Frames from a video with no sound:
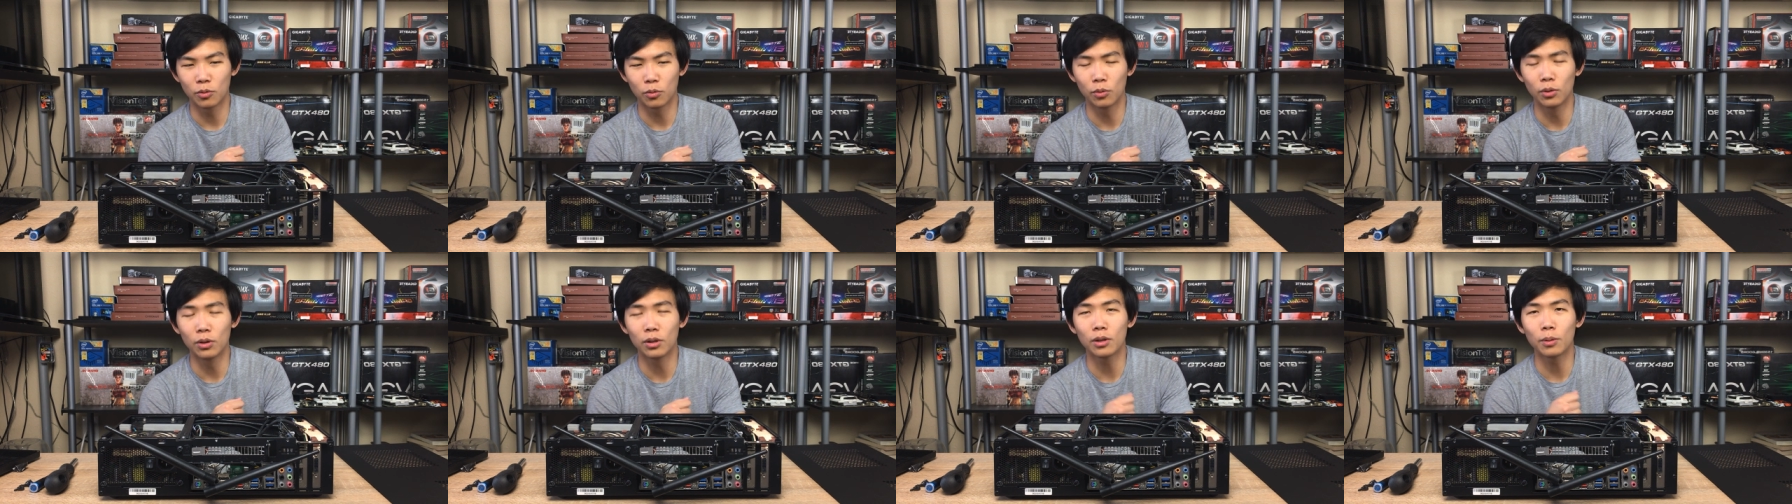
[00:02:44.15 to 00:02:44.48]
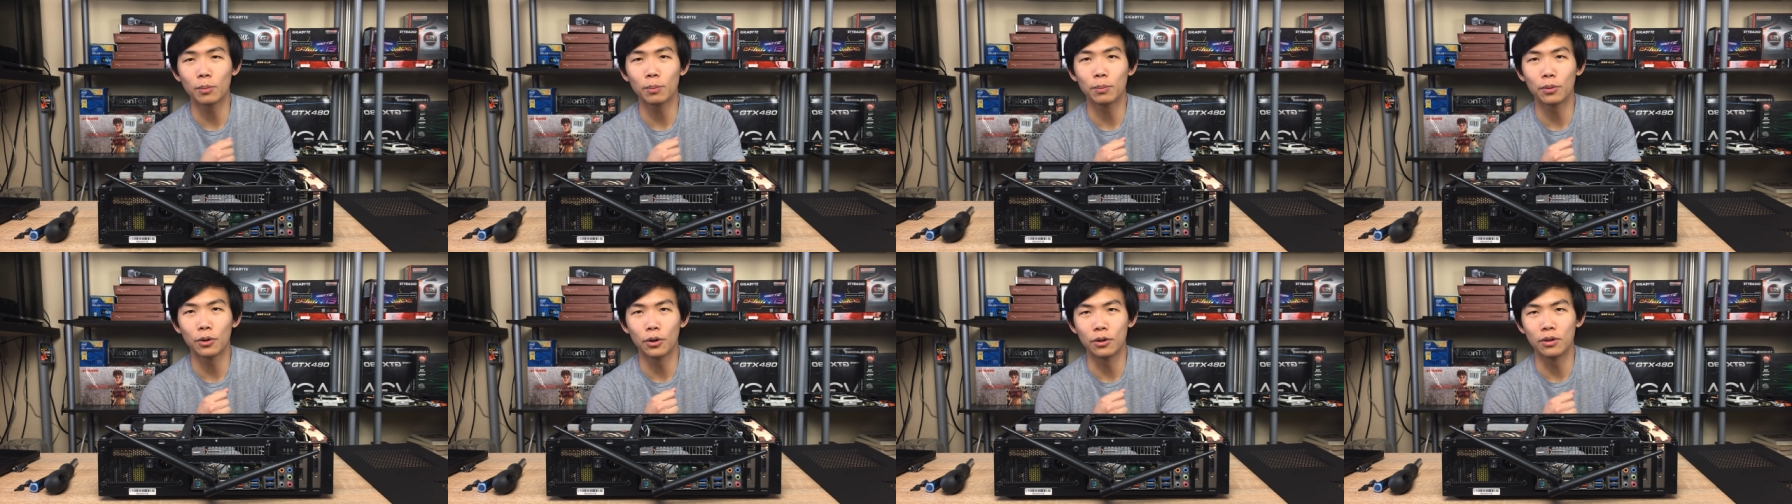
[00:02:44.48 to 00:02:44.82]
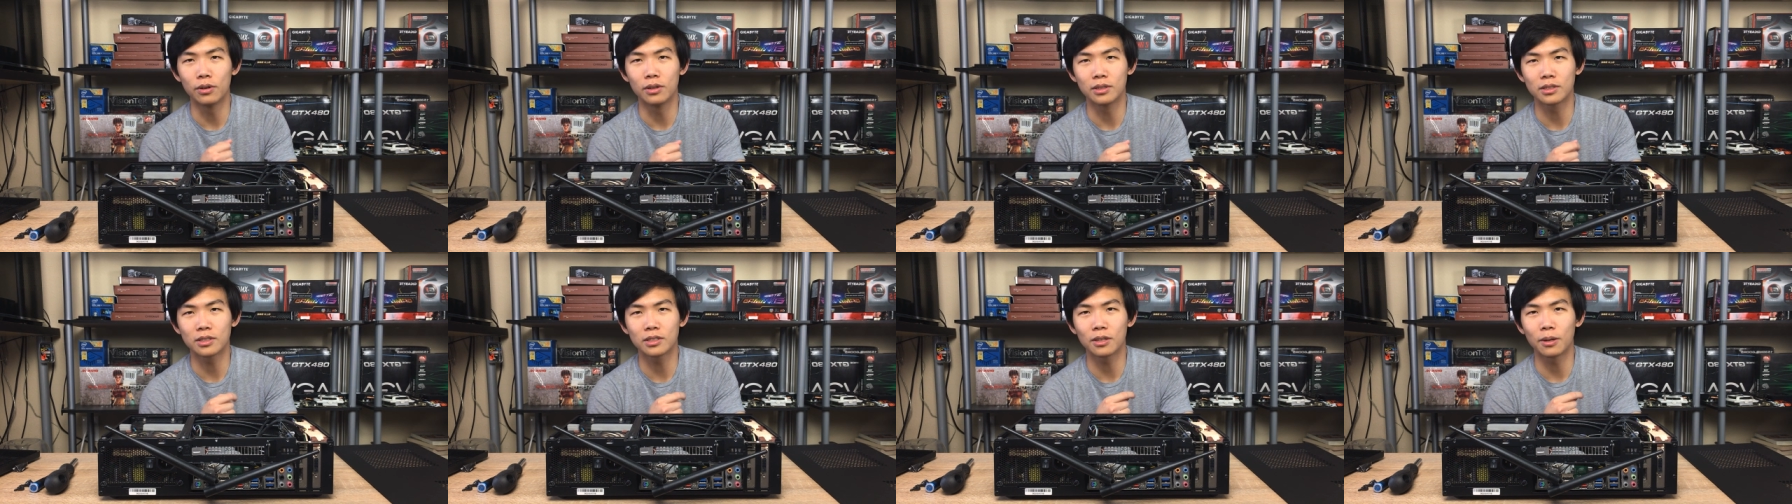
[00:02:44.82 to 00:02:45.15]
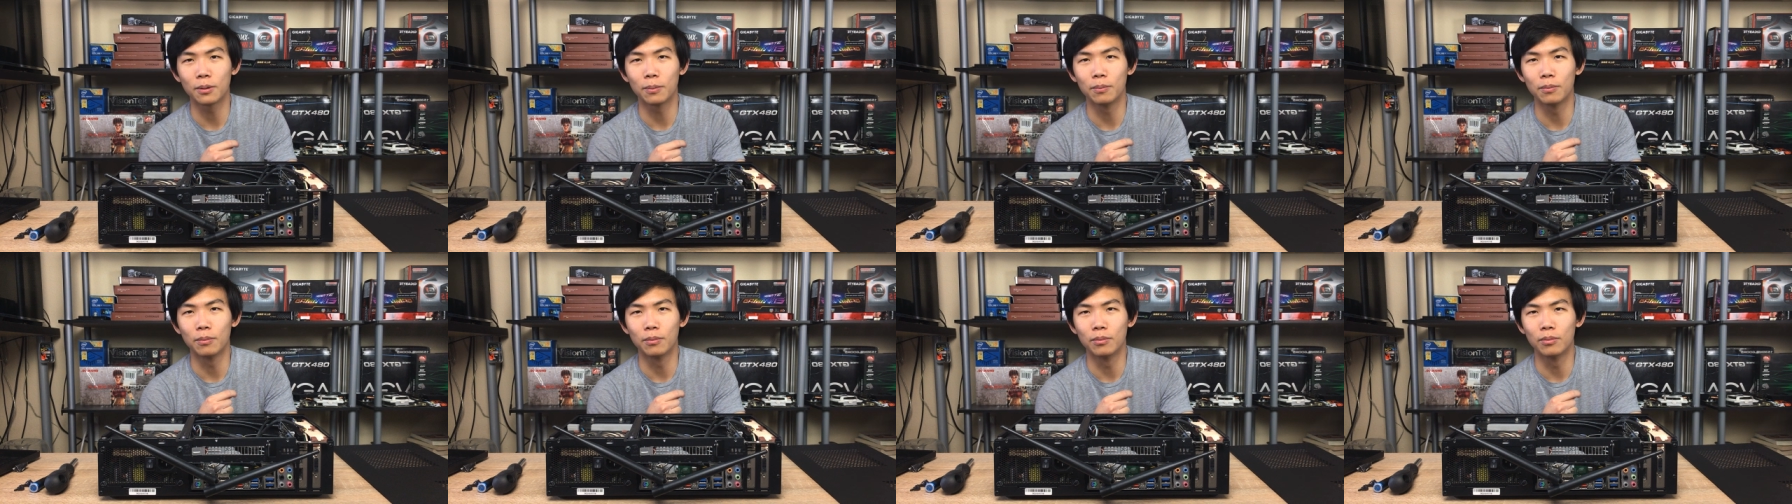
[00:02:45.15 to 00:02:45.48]
We'll put
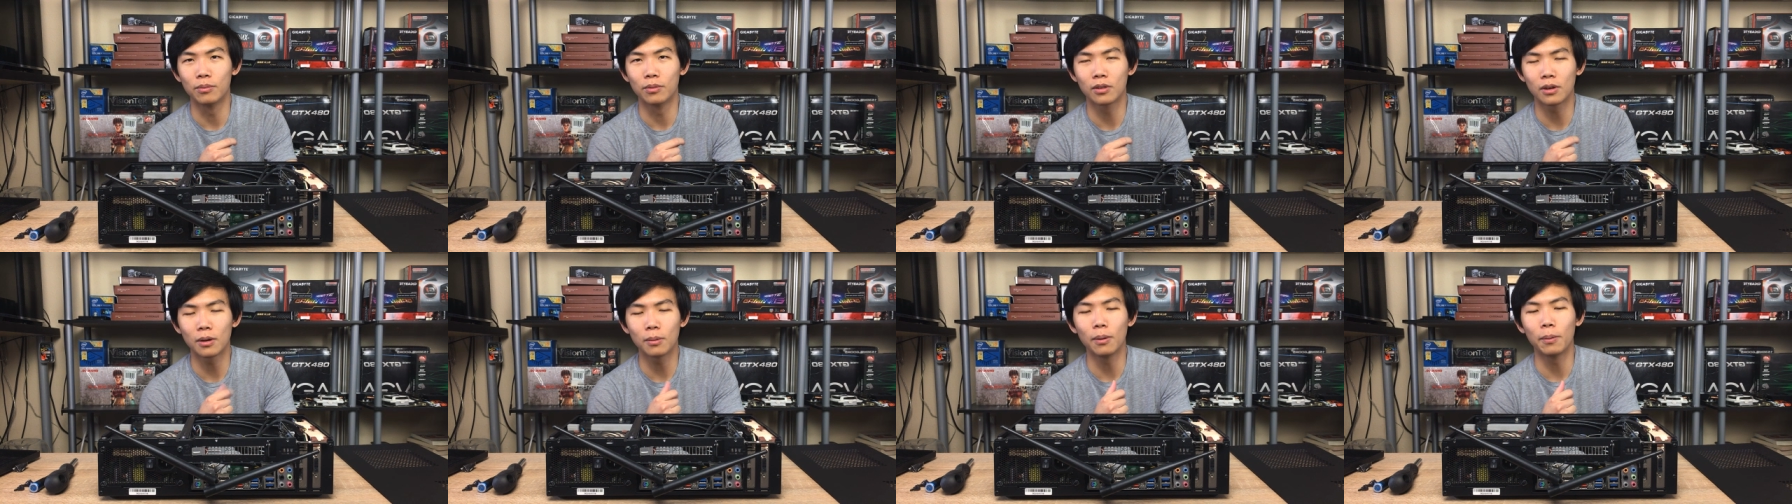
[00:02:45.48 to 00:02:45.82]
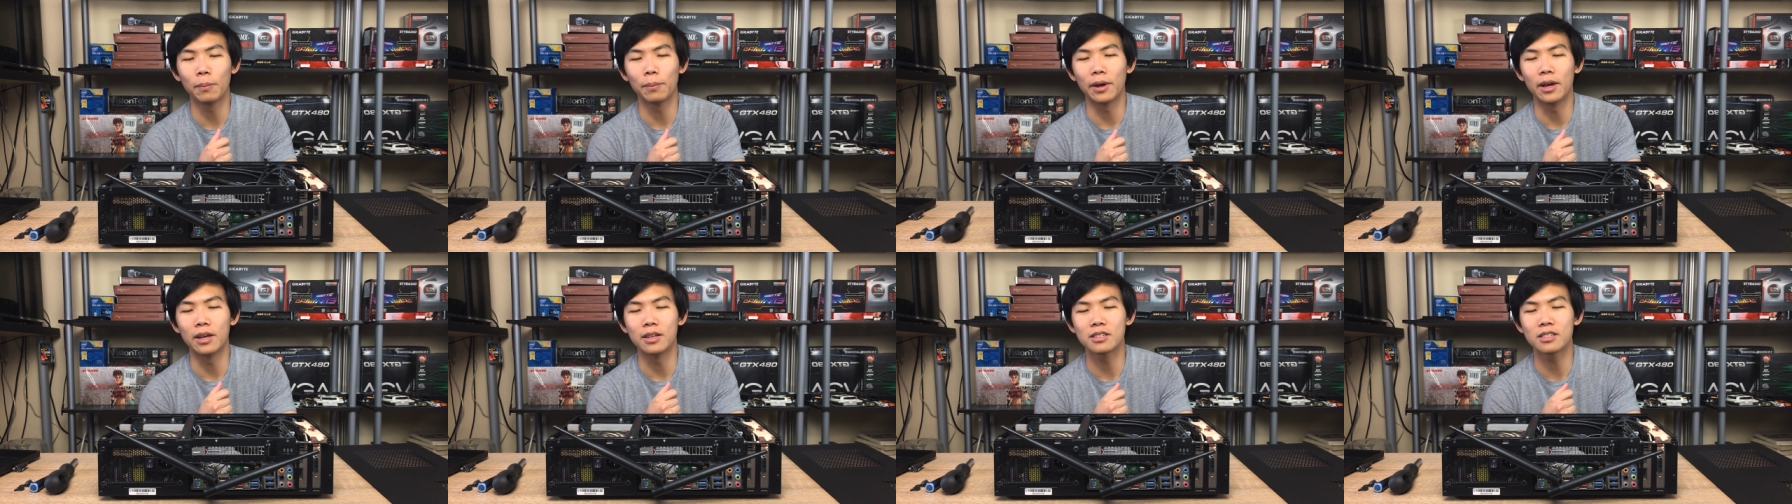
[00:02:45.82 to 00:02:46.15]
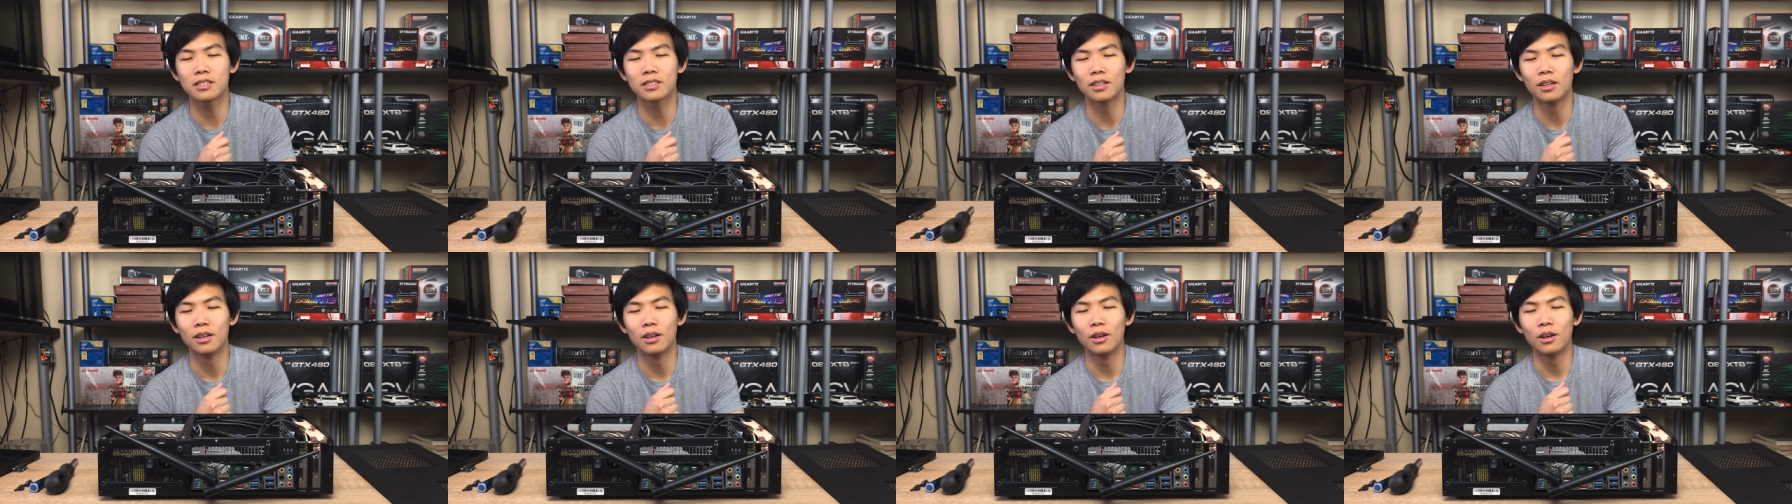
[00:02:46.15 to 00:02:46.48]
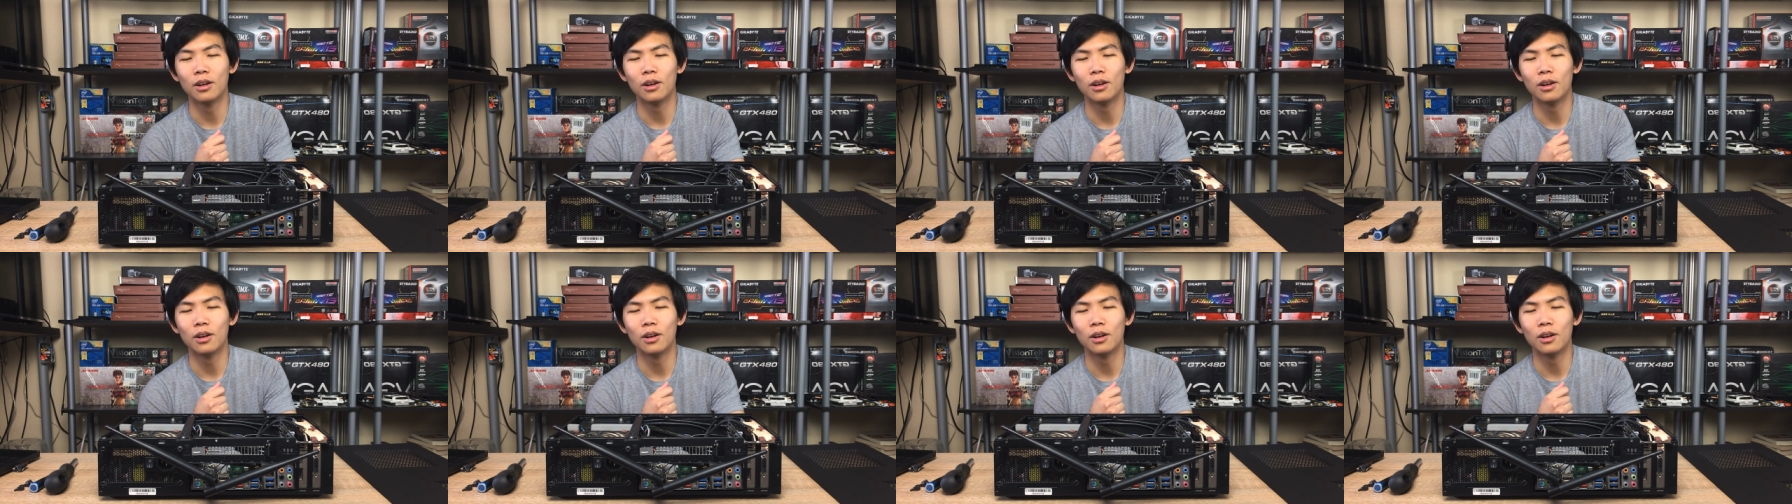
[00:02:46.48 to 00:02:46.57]
some thermal paste